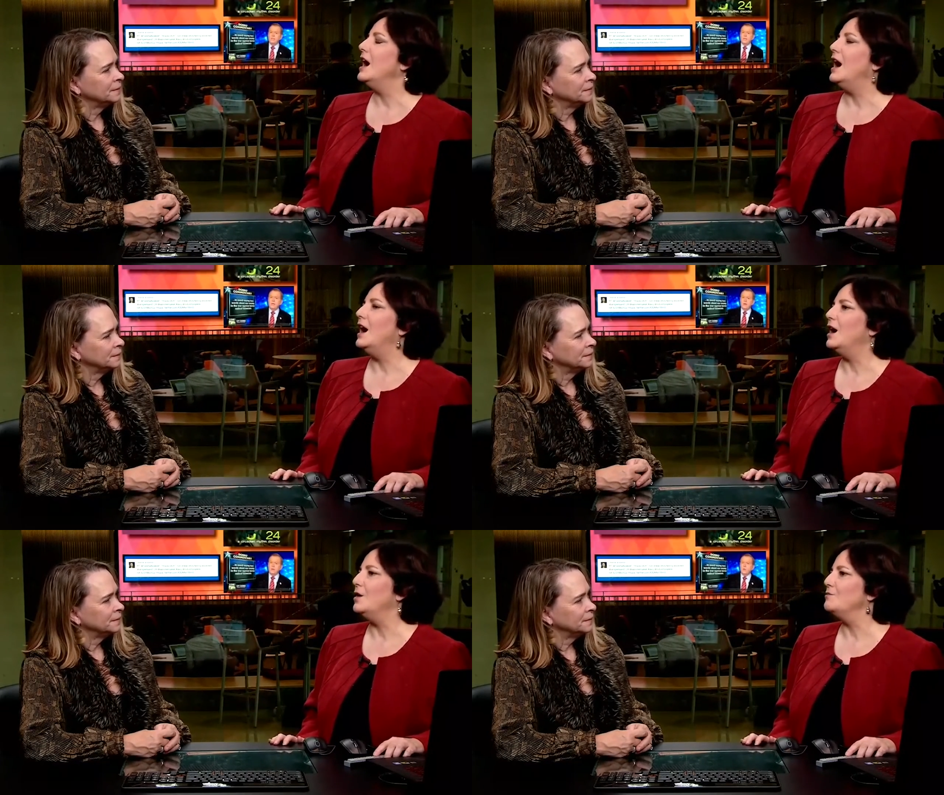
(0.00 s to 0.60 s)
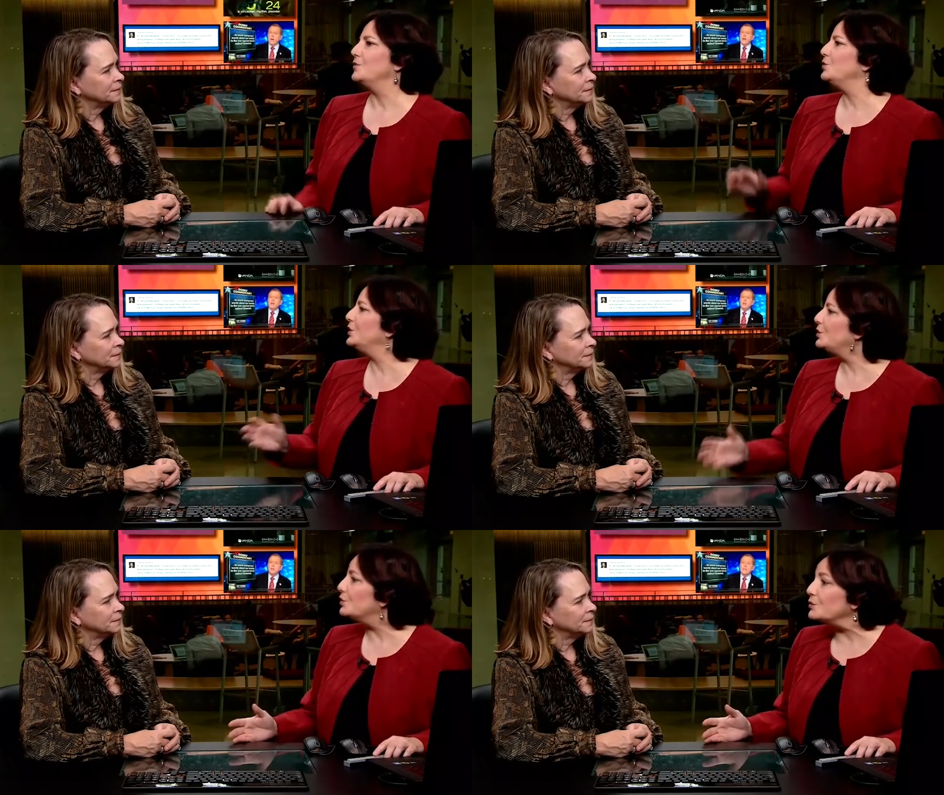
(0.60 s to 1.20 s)
Speaker 1: um,
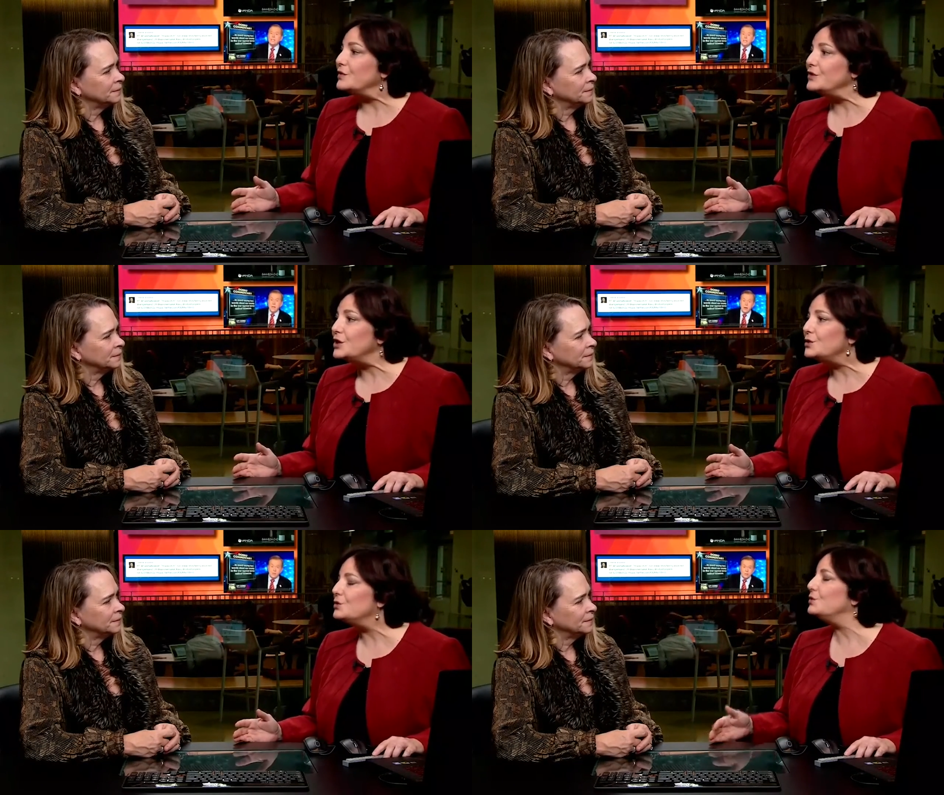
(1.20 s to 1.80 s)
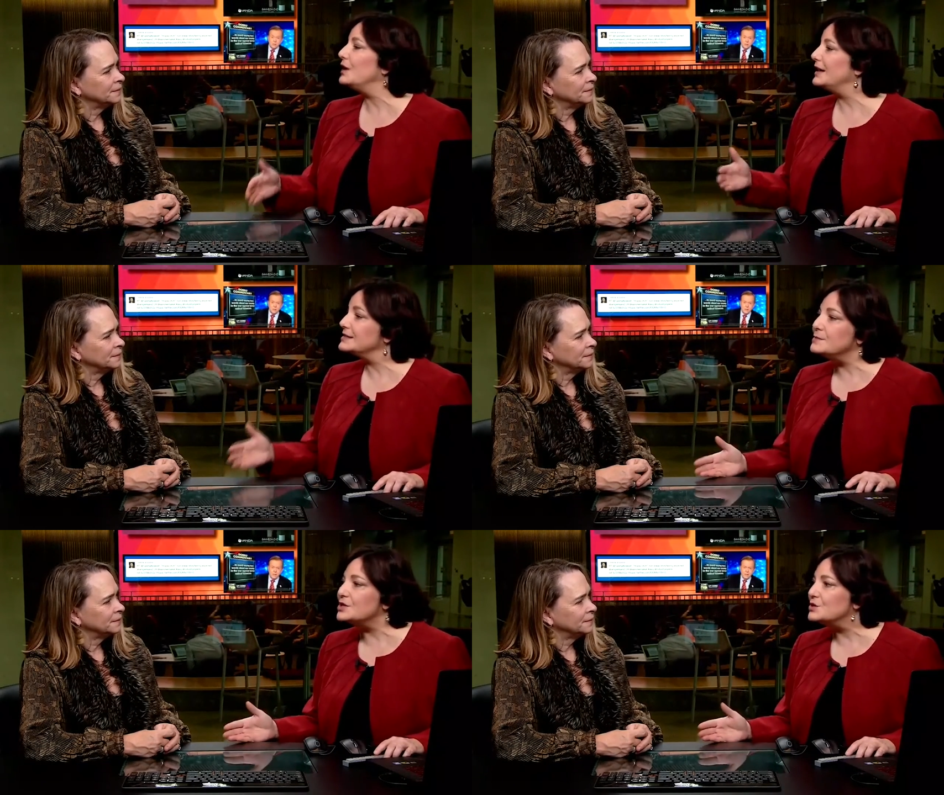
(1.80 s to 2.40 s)
critical review,
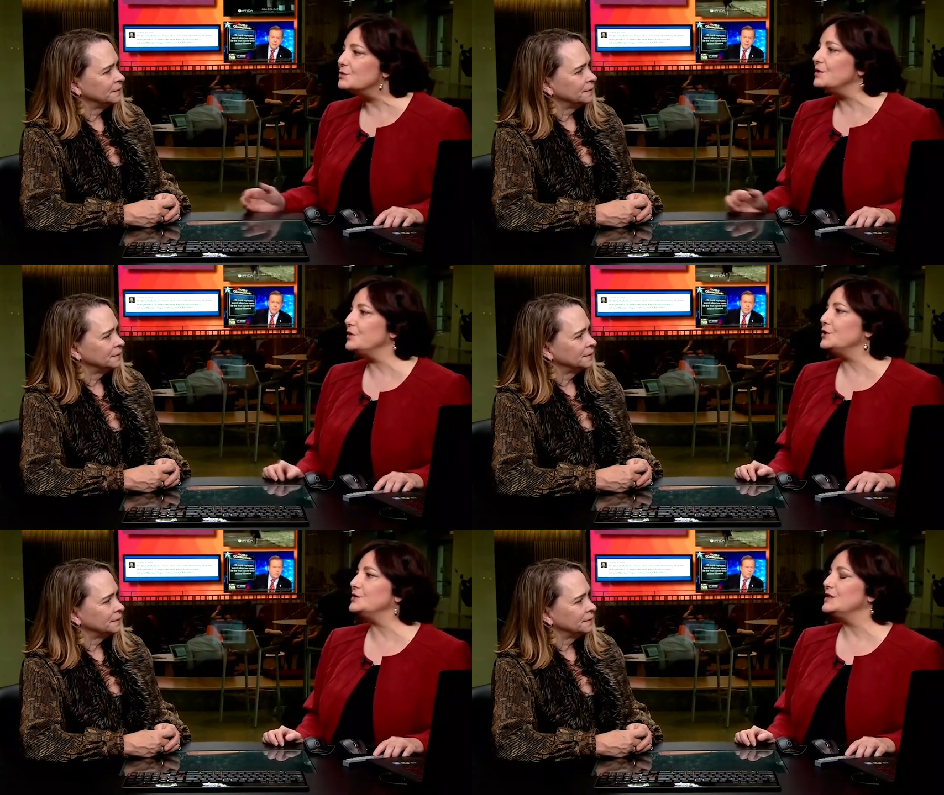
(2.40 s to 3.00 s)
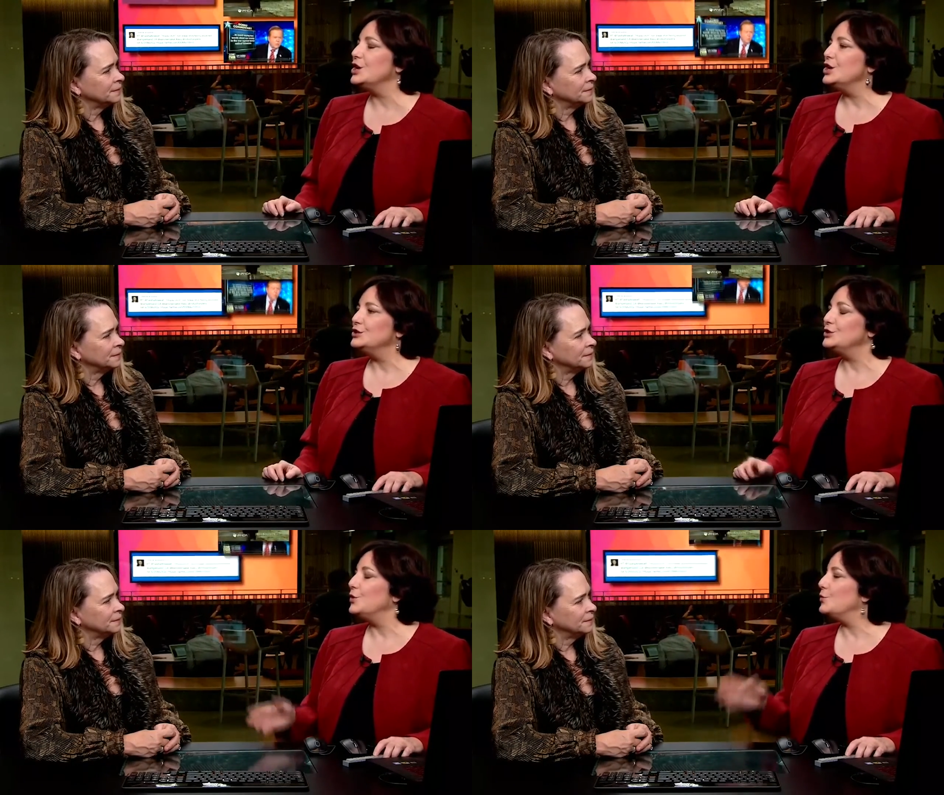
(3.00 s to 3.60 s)
exhibition reviews. Mm -hmm. So